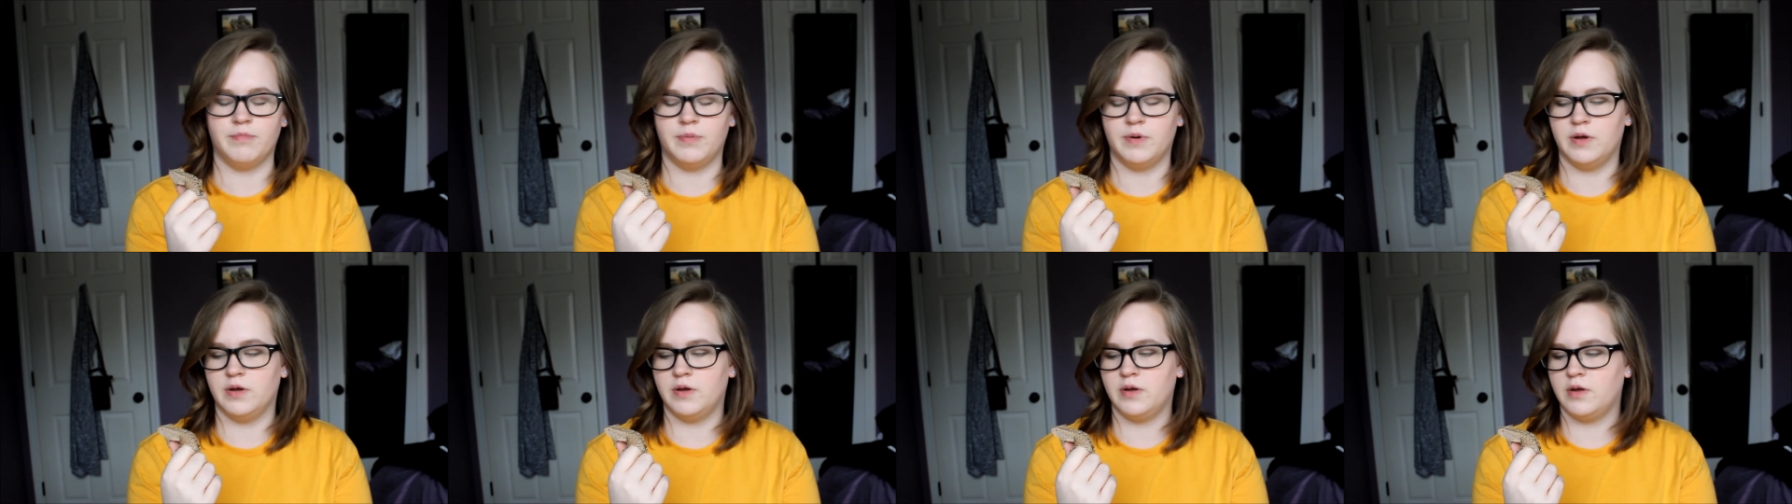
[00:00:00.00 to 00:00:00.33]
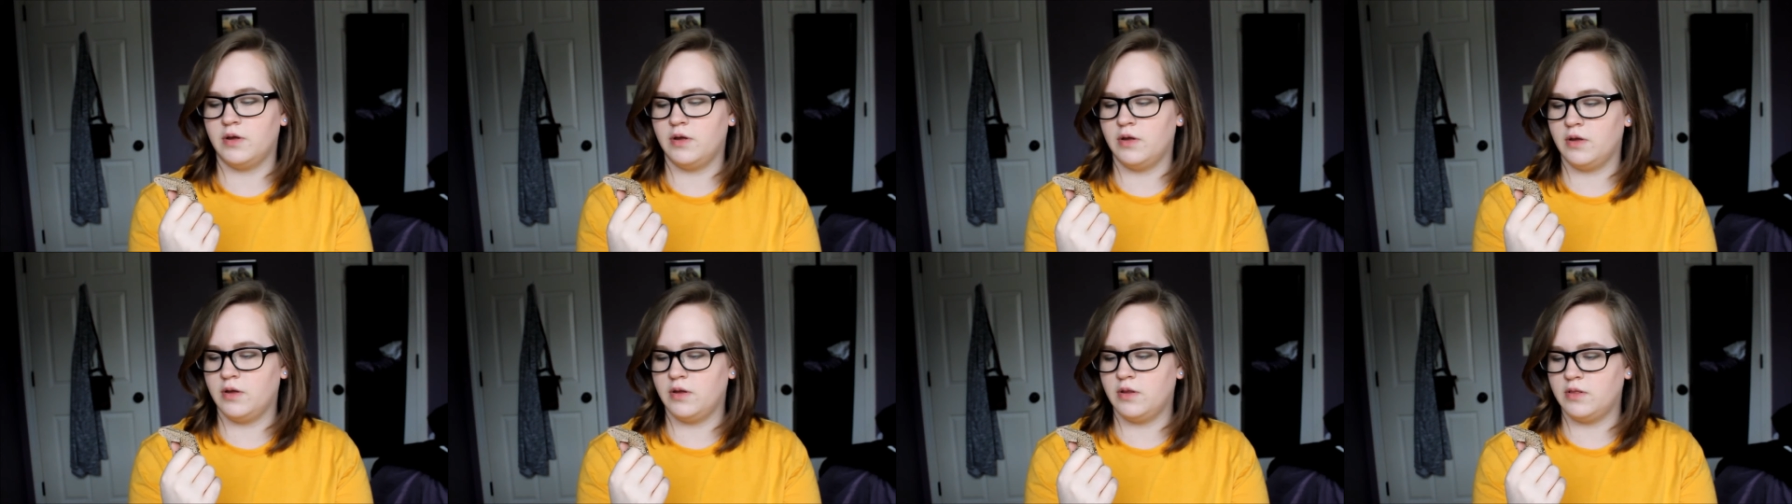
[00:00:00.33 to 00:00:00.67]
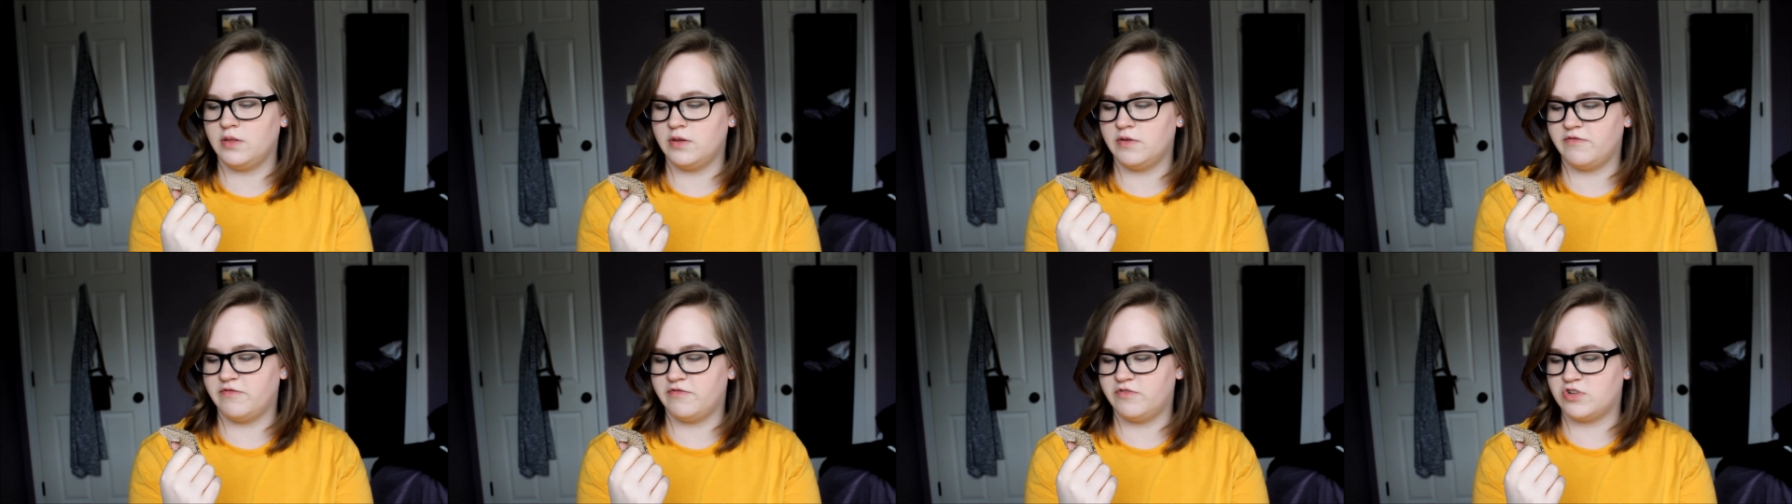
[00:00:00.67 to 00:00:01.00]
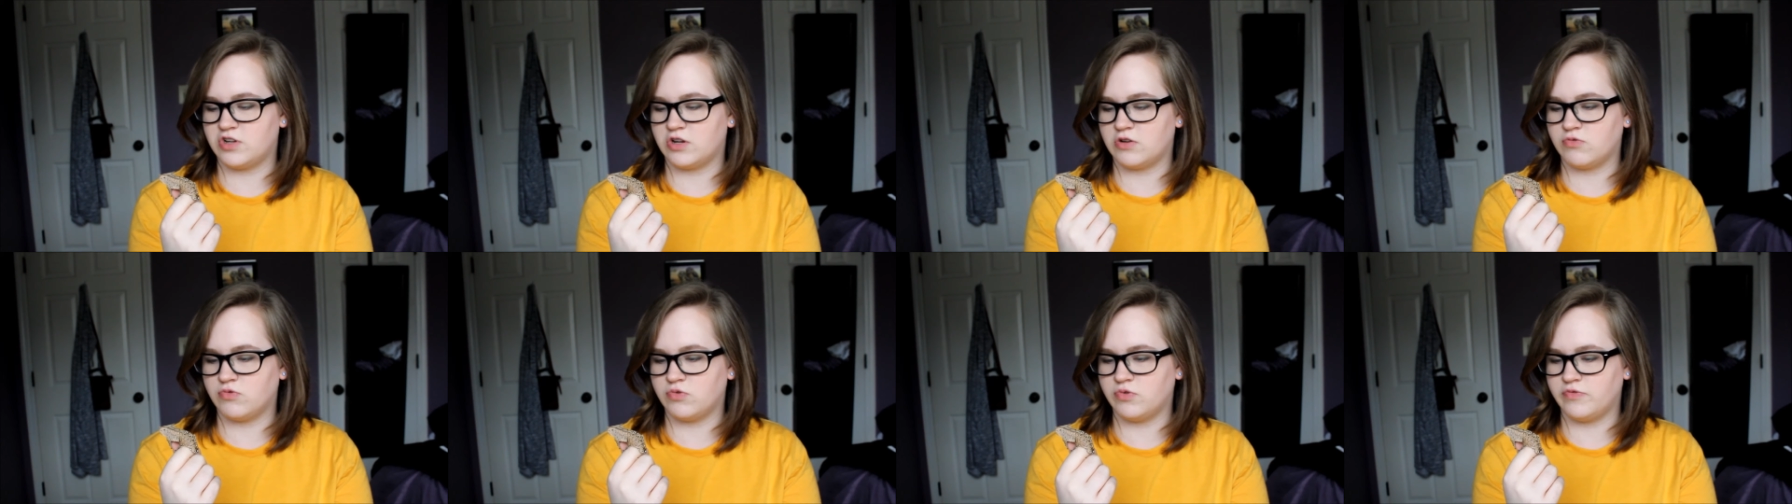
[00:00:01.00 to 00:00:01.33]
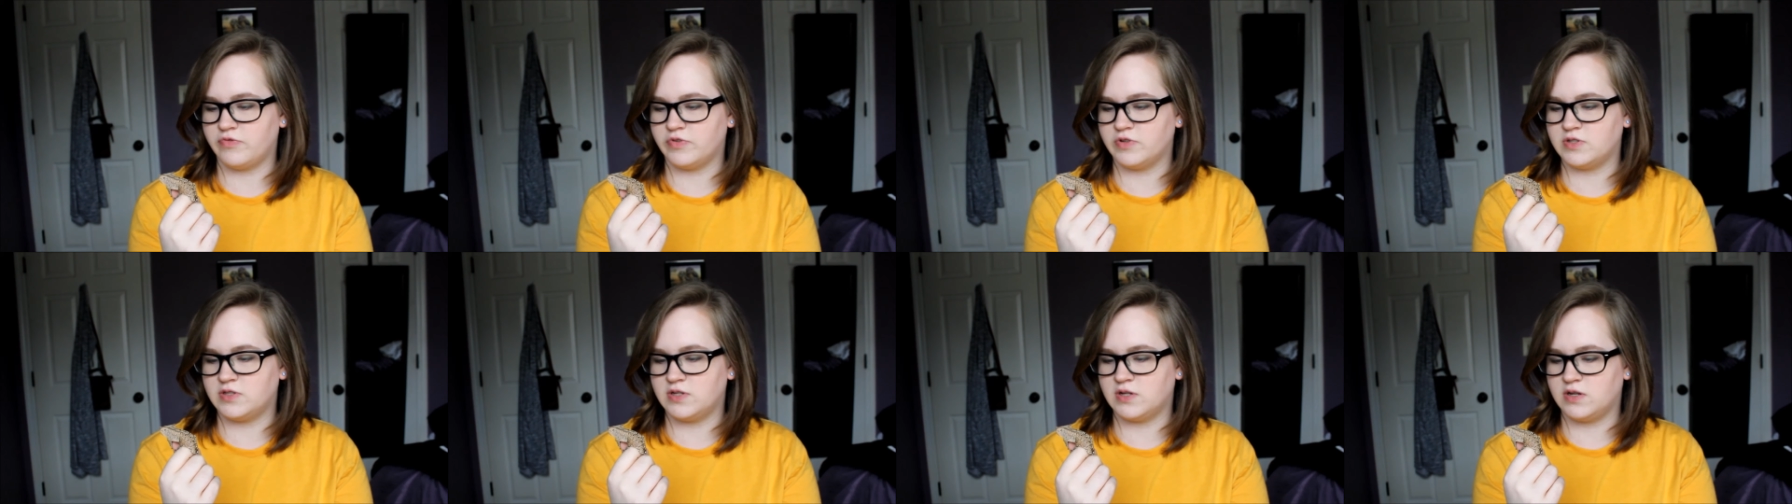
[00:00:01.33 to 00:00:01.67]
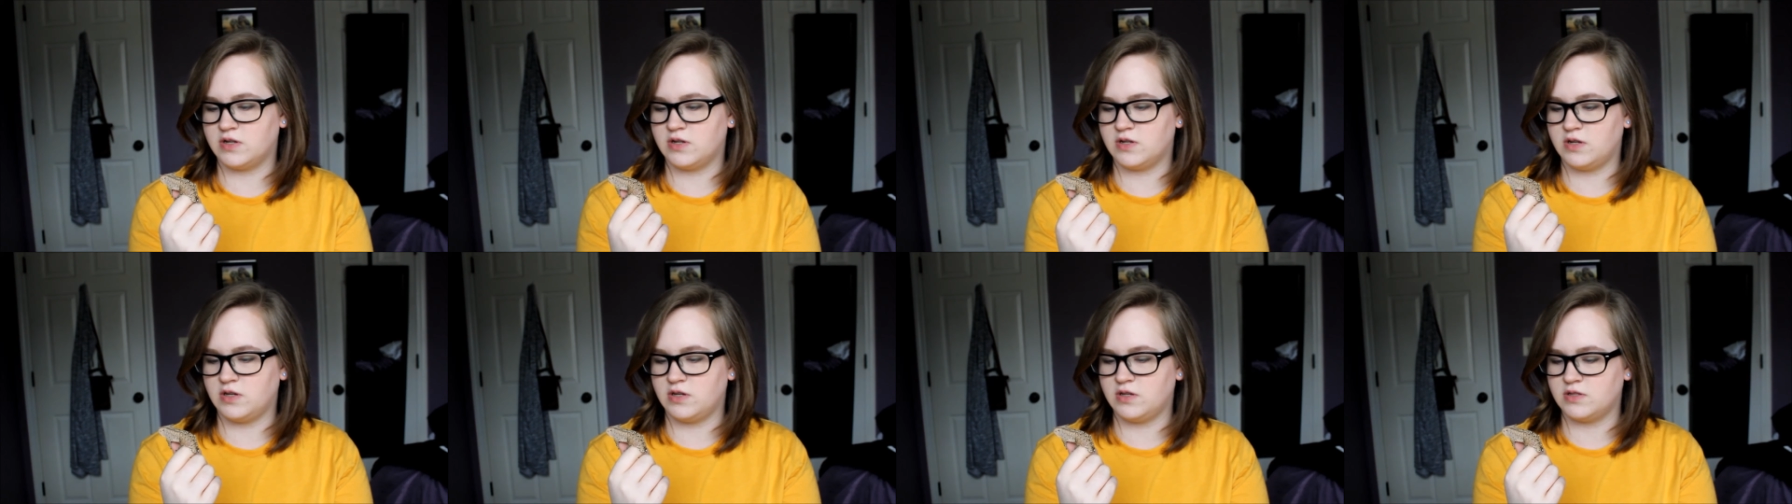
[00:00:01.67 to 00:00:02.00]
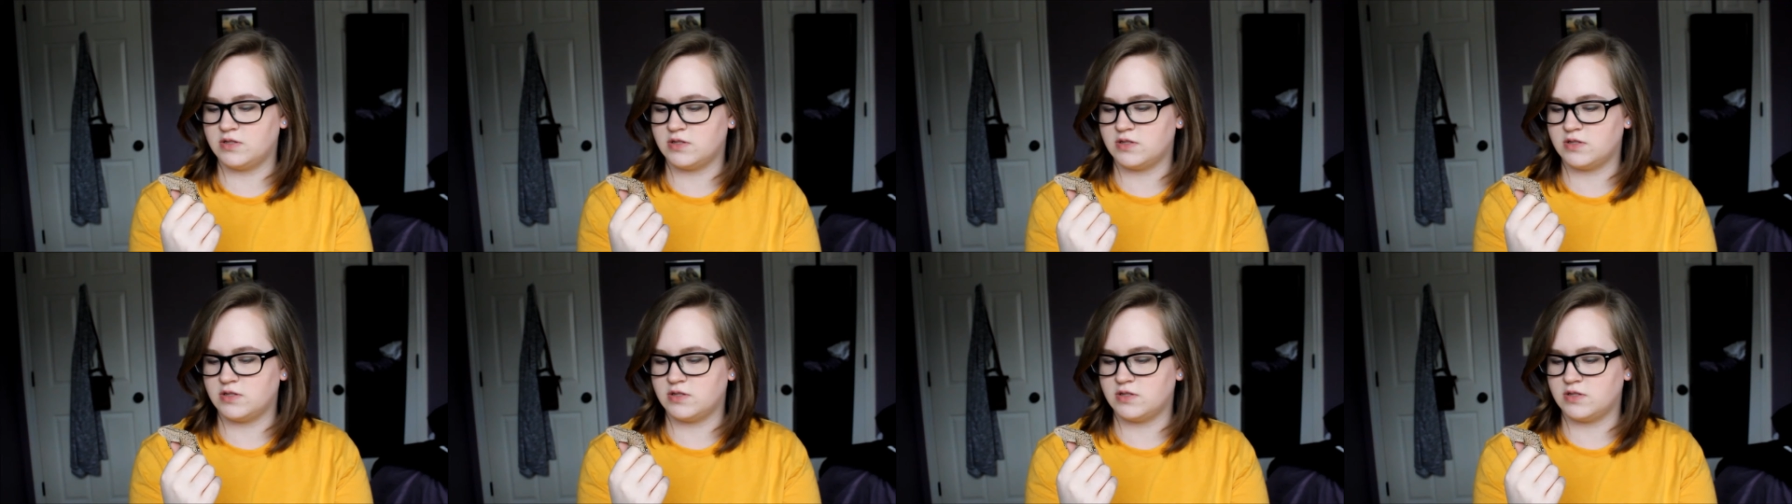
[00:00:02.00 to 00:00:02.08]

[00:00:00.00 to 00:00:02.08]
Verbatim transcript: but in the general vicinity,